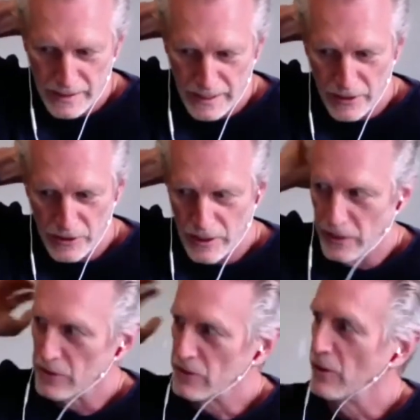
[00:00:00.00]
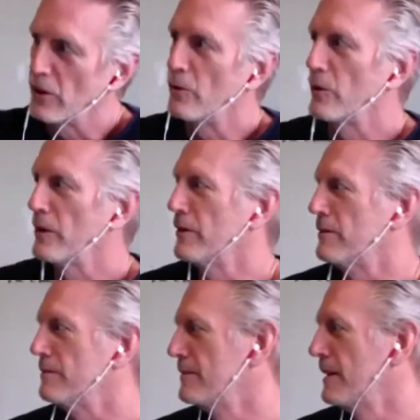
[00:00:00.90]
and there's and there's no
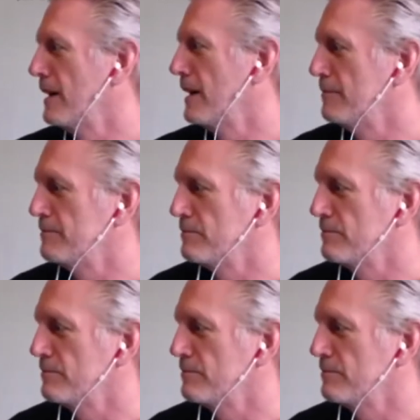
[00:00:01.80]
real um,